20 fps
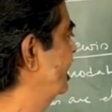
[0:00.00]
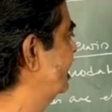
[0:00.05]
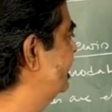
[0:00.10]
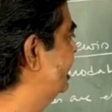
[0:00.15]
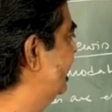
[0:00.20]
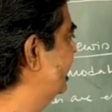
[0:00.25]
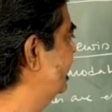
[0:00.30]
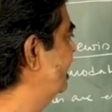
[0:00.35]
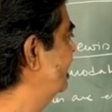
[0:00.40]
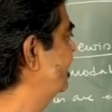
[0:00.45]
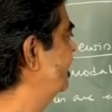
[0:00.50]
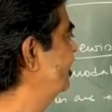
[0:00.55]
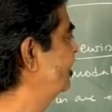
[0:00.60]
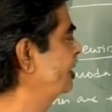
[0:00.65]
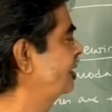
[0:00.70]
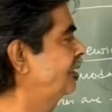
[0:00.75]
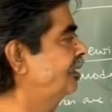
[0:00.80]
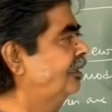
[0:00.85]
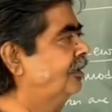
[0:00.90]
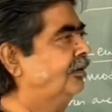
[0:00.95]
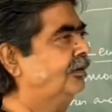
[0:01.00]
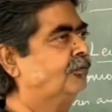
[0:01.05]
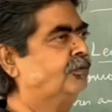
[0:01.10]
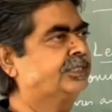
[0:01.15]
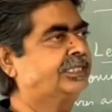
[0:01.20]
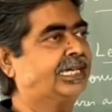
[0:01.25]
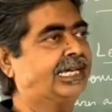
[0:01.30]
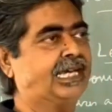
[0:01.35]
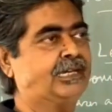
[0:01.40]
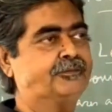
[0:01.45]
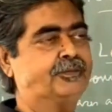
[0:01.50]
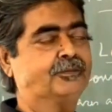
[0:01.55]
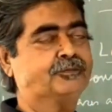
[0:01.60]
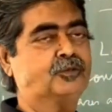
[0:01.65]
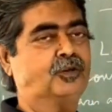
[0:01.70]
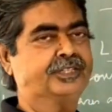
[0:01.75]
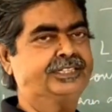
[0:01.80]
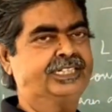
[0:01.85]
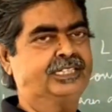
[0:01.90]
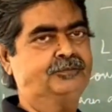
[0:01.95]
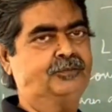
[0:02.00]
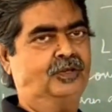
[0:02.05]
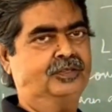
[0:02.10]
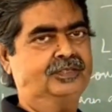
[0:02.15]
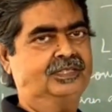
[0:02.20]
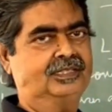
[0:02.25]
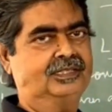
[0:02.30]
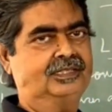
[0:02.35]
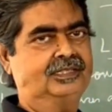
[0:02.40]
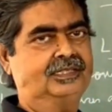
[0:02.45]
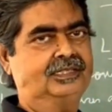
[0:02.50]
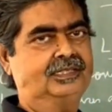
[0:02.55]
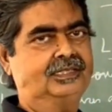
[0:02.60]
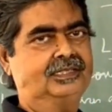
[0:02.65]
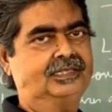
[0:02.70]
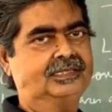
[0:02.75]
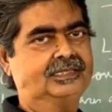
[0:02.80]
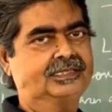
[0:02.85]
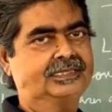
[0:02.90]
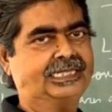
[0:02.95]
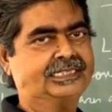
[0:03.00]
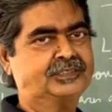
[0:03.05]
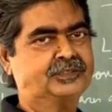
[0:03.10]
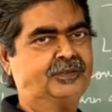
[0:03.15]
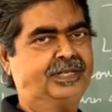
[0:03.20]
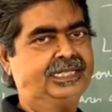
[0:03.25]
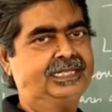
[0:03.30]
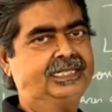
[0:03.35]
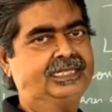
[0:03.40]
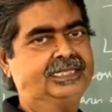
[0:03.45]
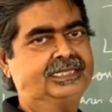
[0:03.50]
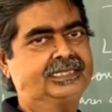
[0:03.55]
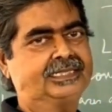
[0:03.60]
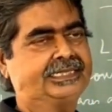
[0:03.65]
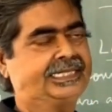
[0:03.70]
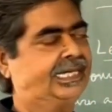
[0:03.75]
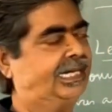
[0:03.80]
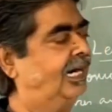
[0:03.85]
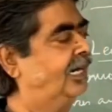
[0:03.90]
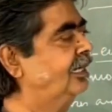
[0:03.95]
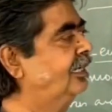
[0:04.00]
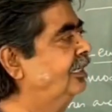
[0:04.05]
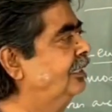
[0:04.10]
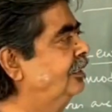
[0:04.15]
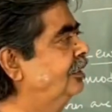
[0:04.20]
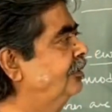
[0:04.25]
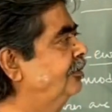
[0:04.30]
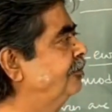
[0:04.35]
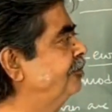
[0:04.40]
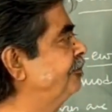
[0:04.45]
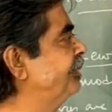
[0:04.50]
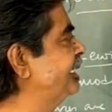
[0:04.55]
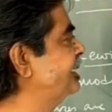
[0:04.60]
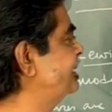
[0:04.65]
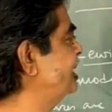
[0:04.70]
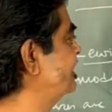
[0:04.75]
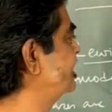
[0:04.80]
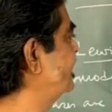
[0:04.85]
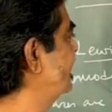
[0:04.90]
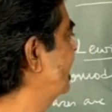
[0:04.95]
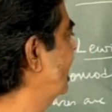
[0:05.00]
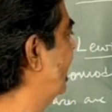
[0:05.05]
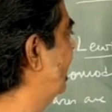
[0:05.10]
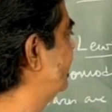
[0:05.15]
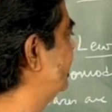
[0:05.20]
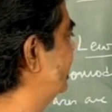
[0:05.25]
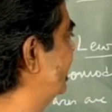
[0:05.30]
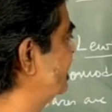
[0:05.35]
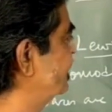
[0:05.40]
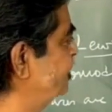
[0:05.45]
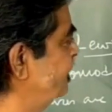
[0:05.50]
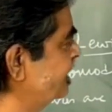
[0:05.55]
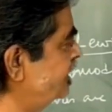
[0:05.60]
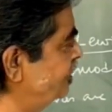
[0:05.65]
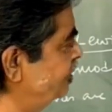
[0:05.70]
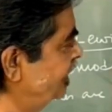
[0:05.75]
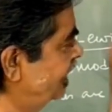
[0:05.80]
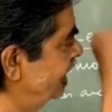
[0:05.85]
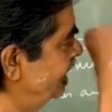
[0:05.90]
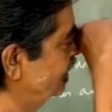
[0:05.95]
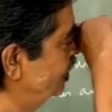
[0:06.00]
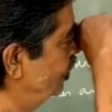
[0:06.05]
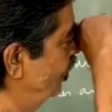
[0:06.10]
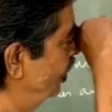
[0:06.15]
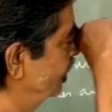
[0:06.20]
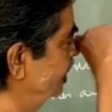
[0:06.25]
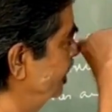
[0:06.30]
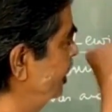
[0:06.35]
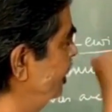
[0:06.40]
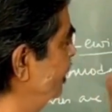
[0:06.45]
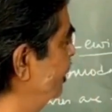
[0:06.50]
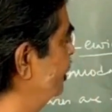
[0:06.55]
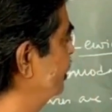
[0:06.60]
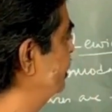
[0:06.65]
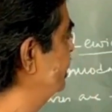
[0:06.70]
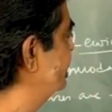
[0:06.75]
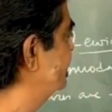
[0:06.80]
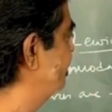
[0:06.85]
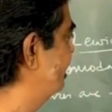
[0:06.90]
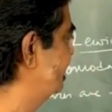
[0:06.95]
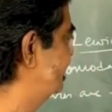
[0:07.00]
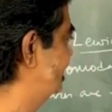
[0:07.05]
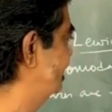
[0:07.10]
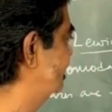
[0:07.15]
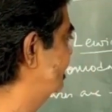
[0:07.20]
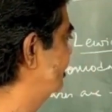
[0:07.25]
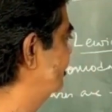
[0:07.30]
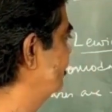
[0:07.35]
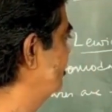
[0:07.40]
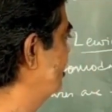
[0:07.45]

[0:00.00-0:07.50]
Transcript: Then, with the help of coordinate bond, that's why they are bases and they are specifically called Lewis bases.